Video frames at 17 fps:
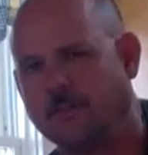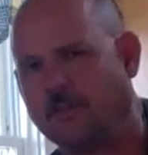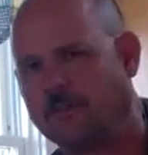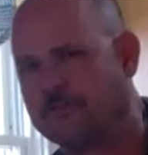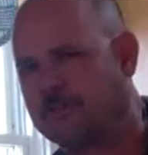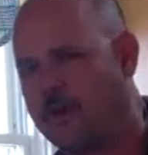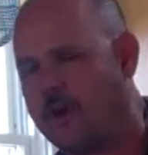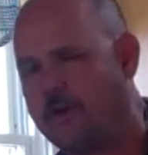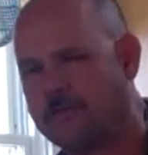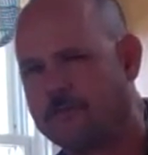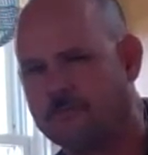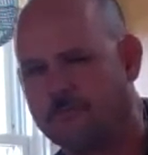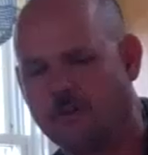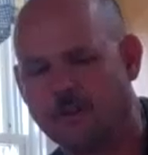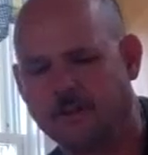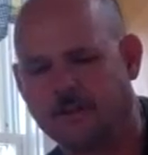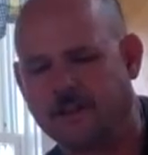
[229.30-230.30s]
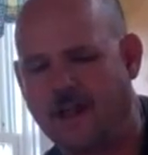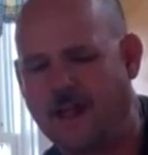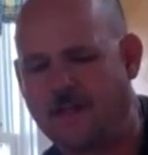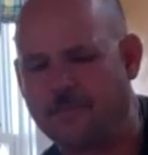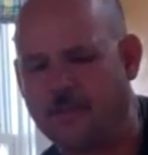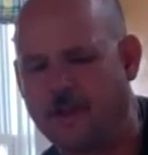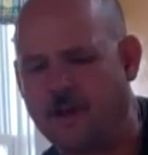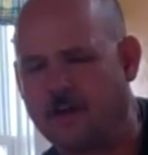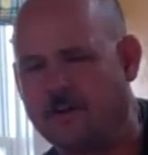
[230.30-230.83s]
The salt's really
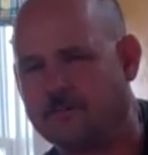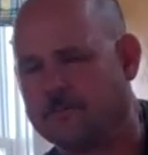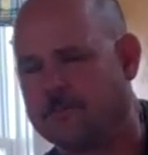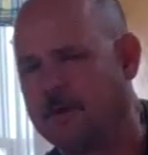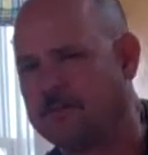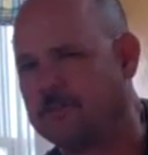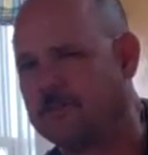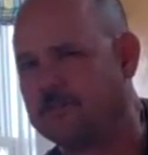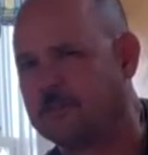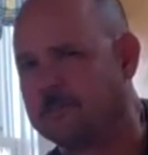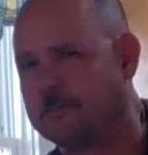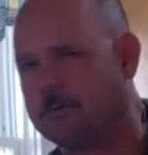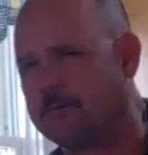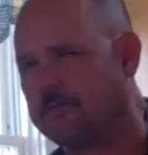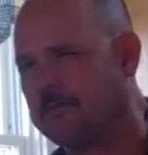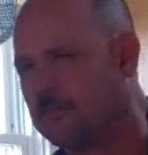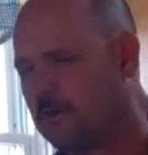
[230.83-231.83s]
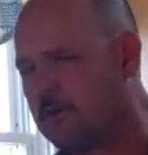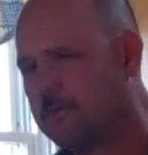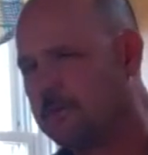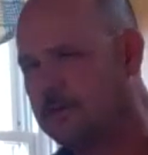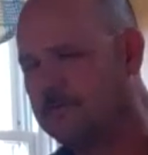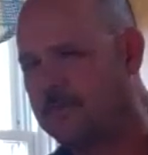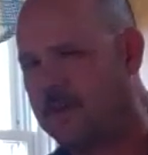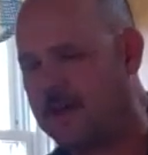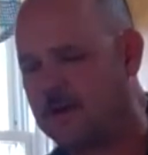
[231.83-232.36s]
not there as much as a
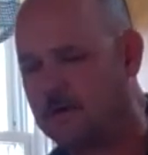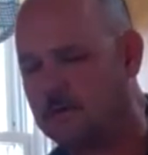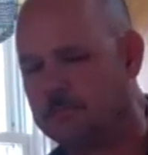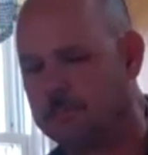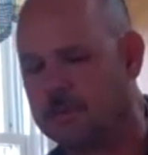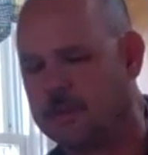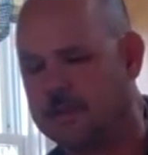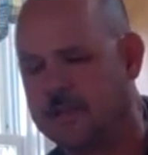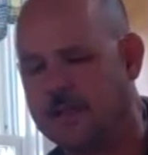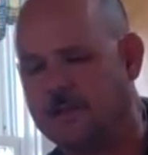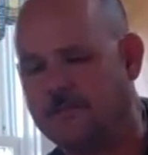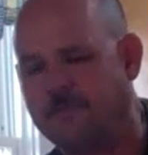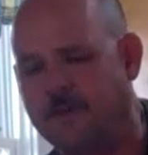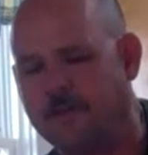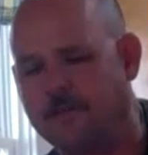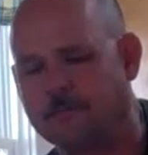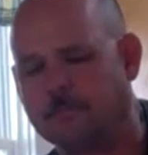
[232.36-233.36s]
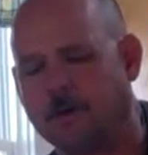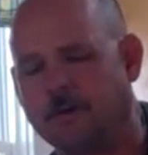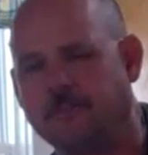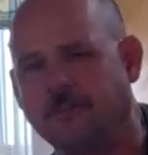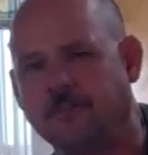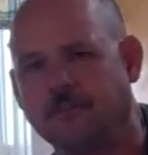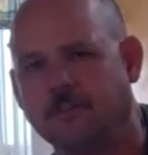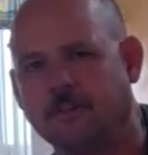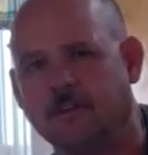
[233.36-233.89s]
preservative, I don't believe, as much
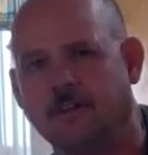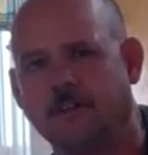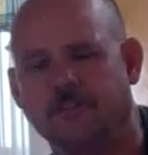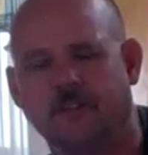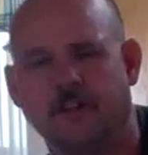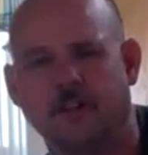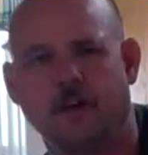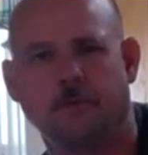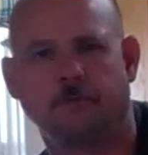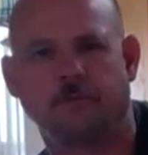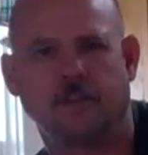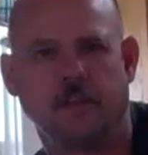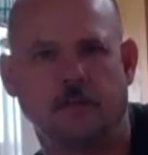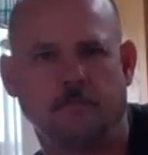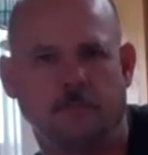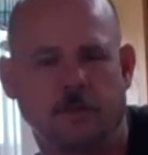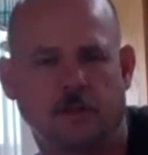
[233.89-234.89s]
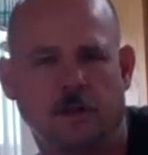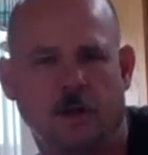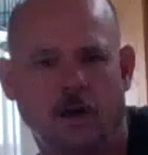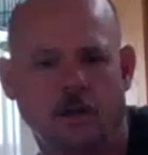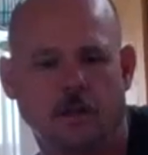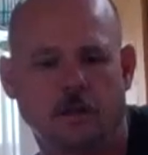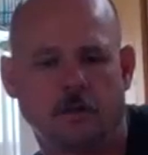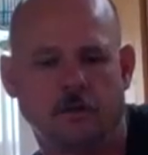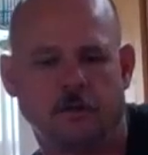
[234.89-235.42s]
as it is, it helps keep the
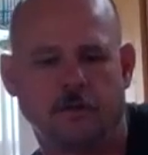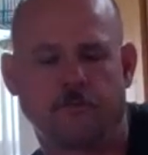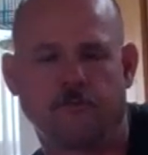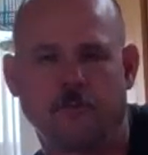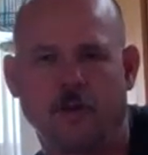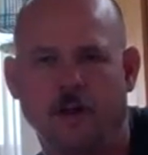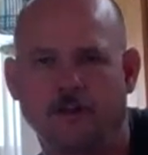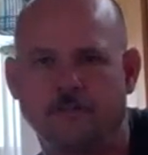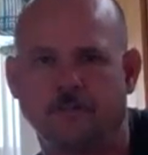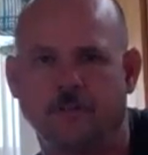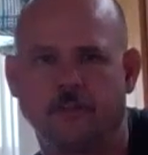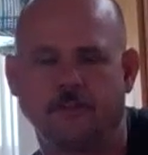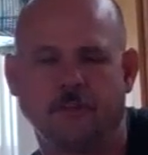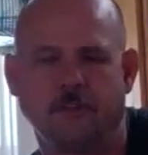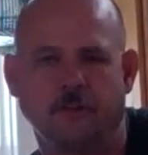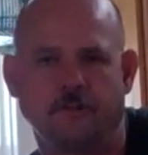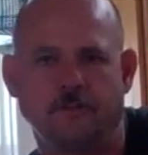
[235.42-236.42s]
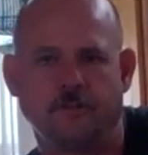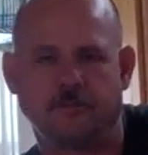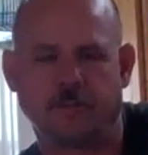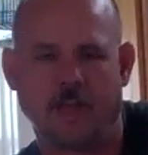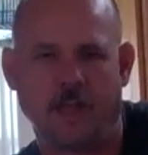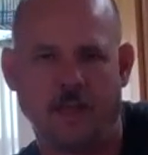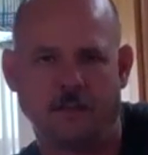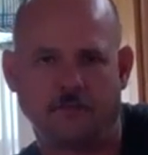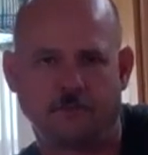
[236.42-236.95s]
color and the freshness, and it just
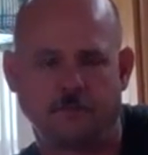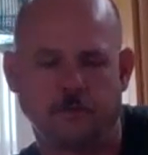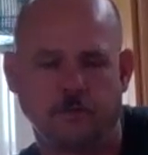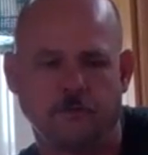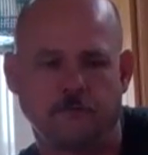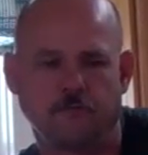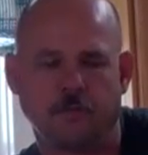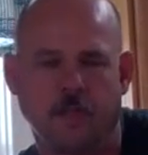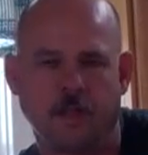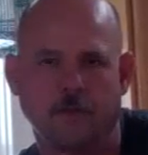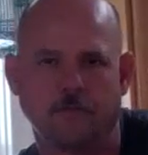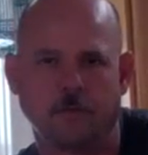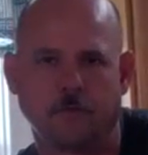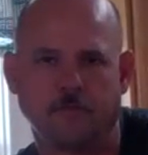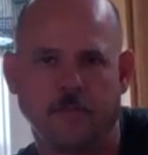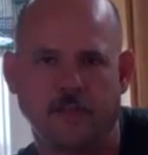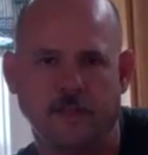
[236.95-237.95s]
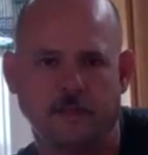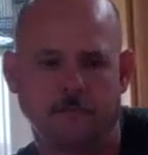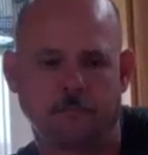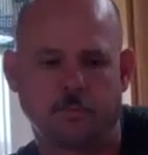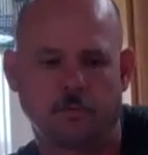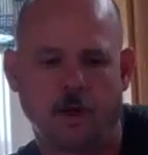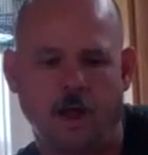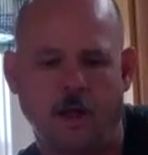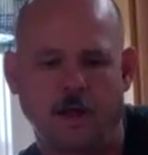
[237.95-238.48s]
adds to the flavor of the
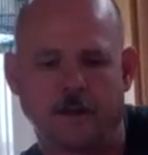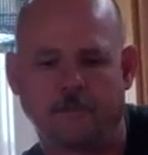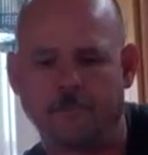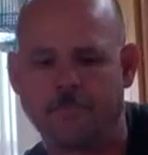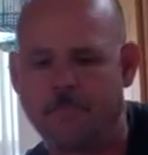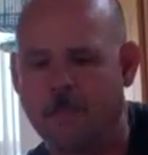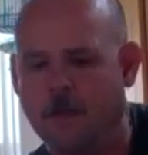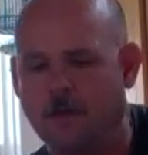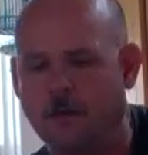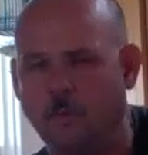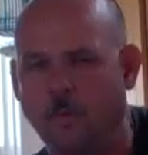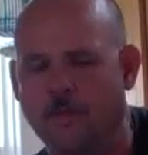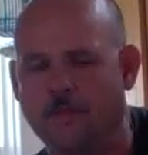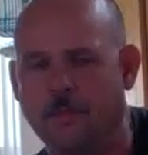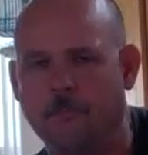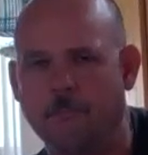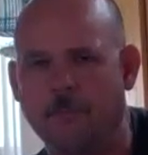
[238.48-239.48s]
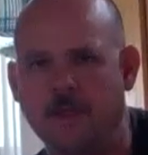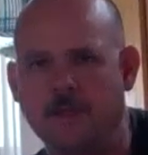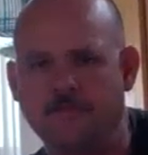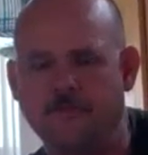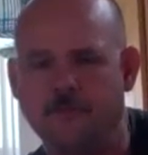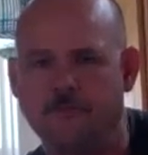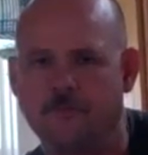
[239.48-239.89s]
end product. With a beef